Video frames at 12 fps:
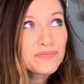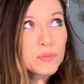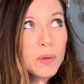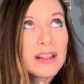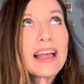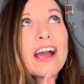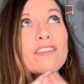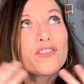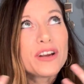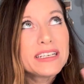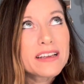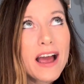Well,
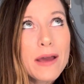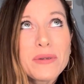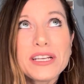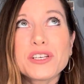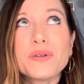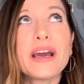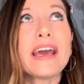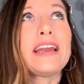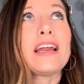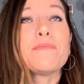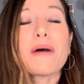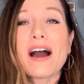every time we do an
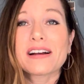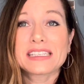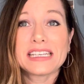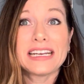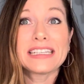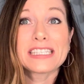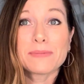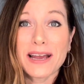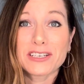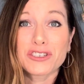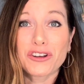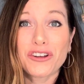unboxing, it's
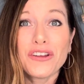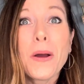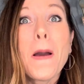special,